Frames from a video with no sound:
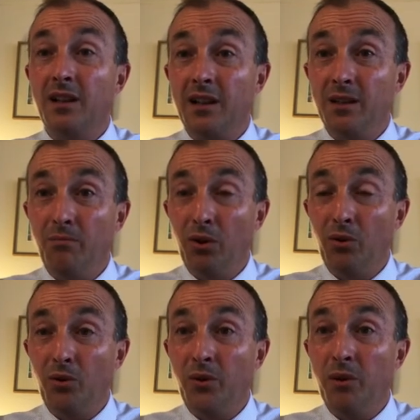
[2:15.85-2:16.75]
I
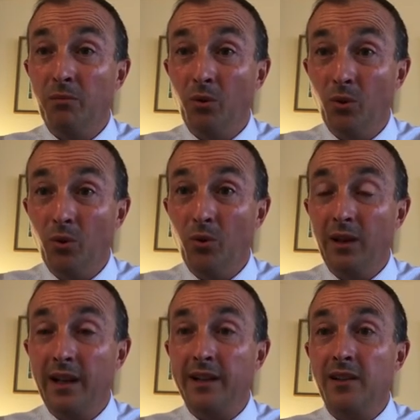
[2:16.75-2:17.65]
applaud them
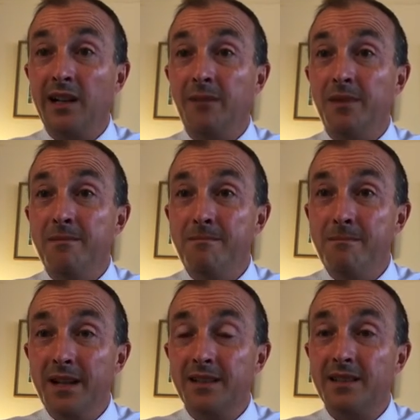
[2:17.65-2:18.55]
all and I am
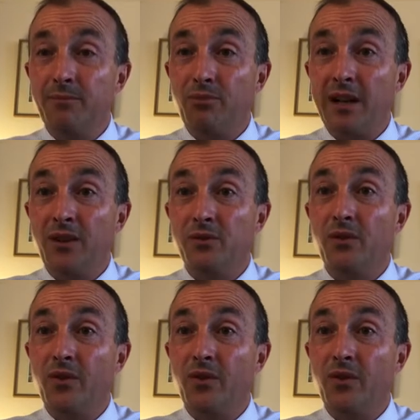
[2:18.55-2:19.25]
immensely proud.